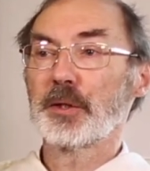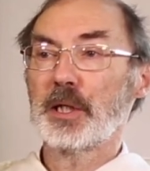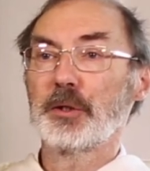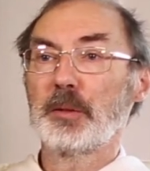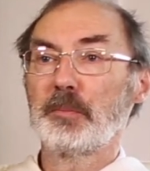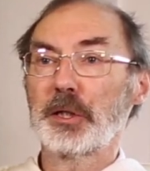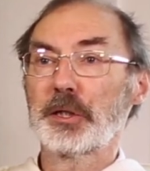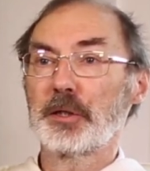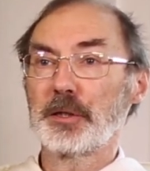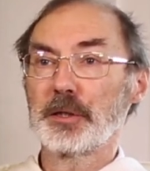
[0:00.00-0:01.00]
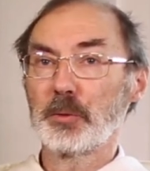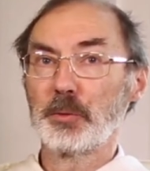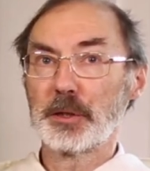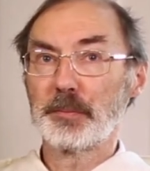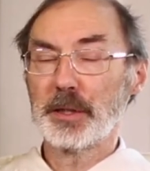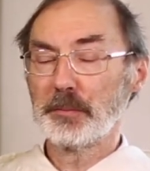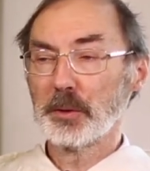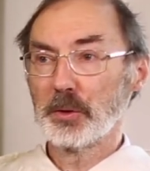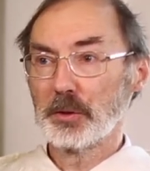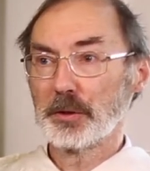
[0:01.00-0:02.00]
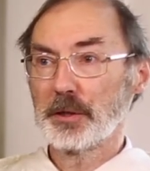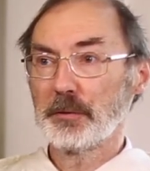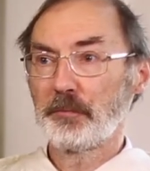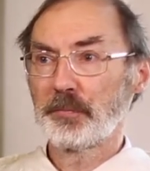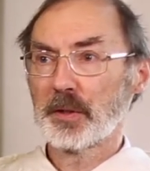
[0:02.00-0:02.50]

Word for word: that the Messiah would be born,